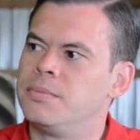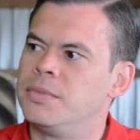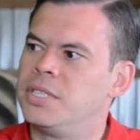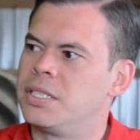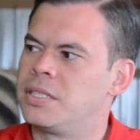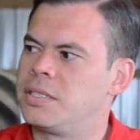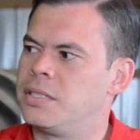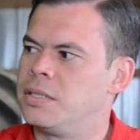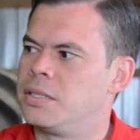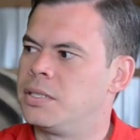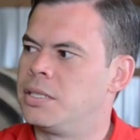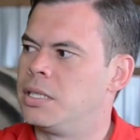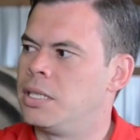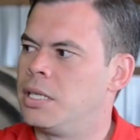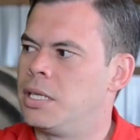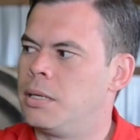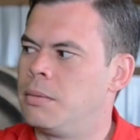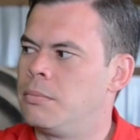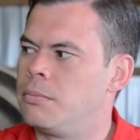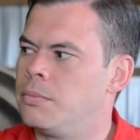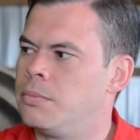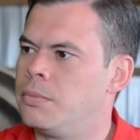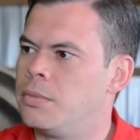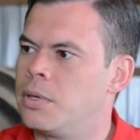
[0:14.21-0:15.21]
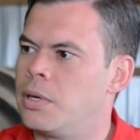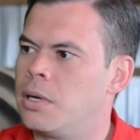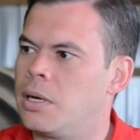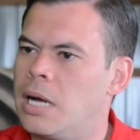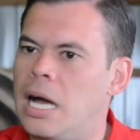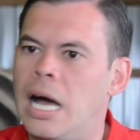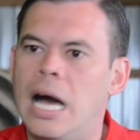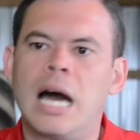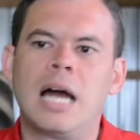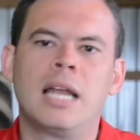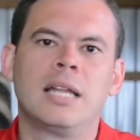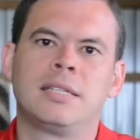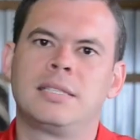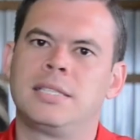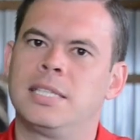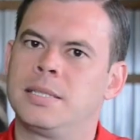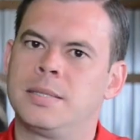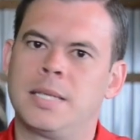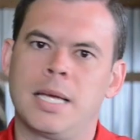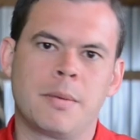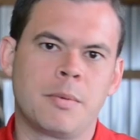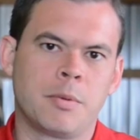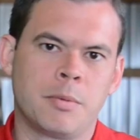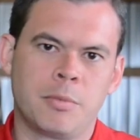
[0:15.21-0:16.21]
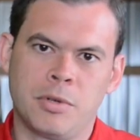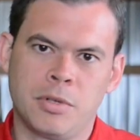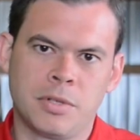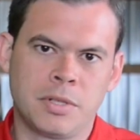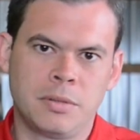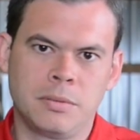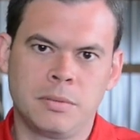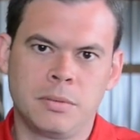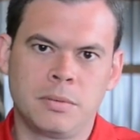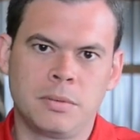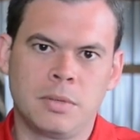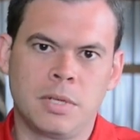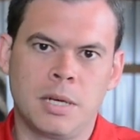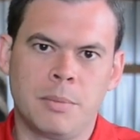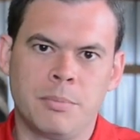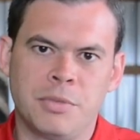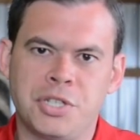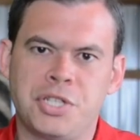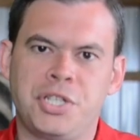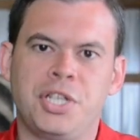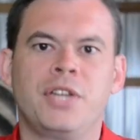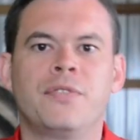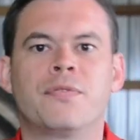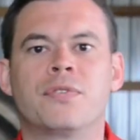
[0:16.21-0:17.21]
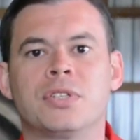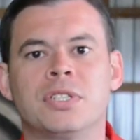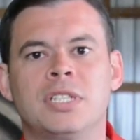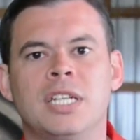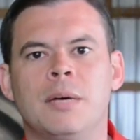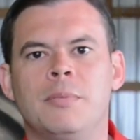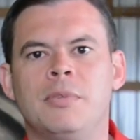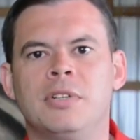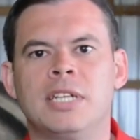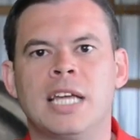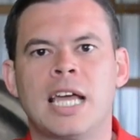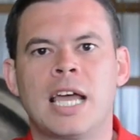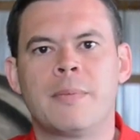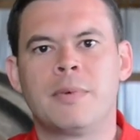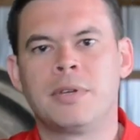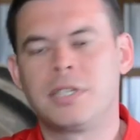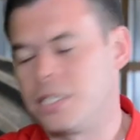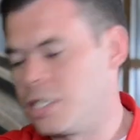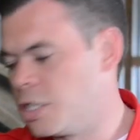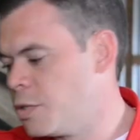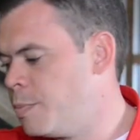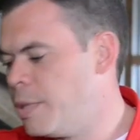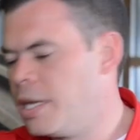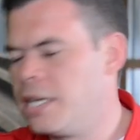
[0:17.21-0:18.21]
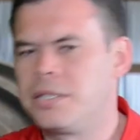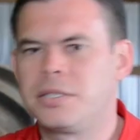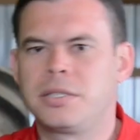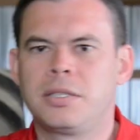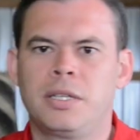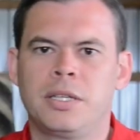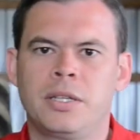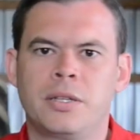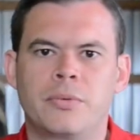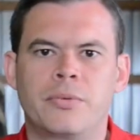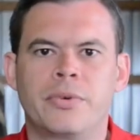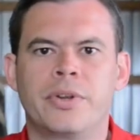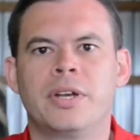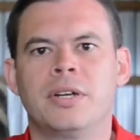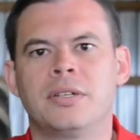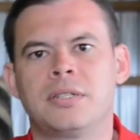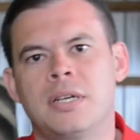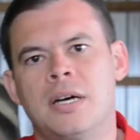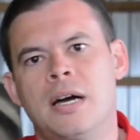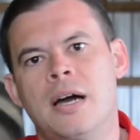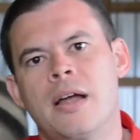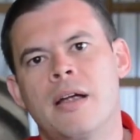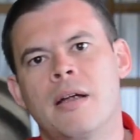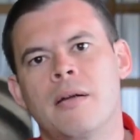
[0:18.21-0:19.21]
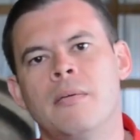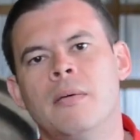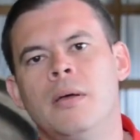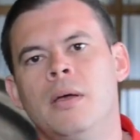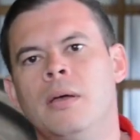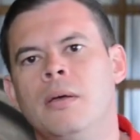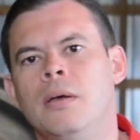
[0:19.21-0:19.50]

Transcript: This is a highly susceptible machine for stubble damage, especially the rear tire.